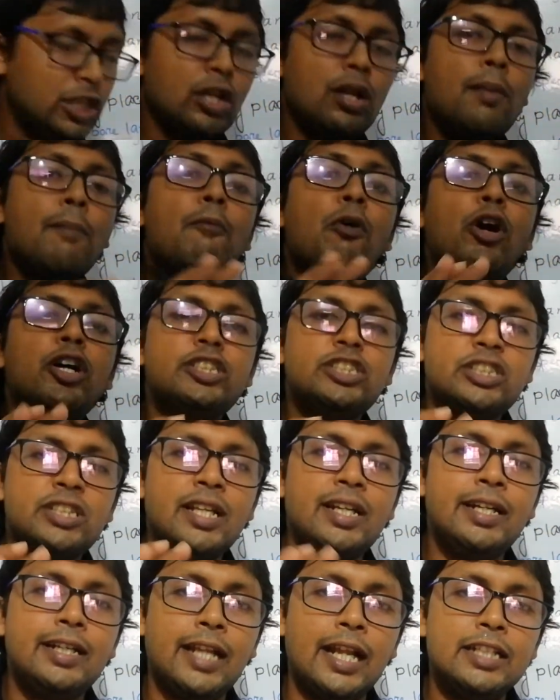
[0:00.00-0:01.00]
of moisture
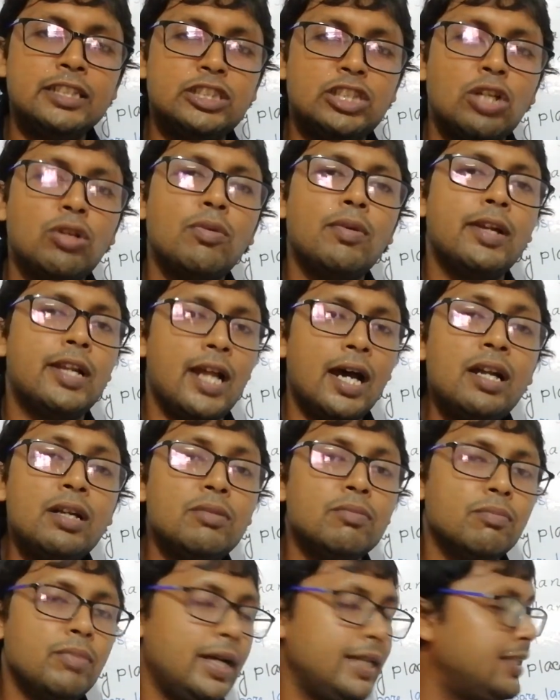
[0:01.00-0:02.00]
retention will be done by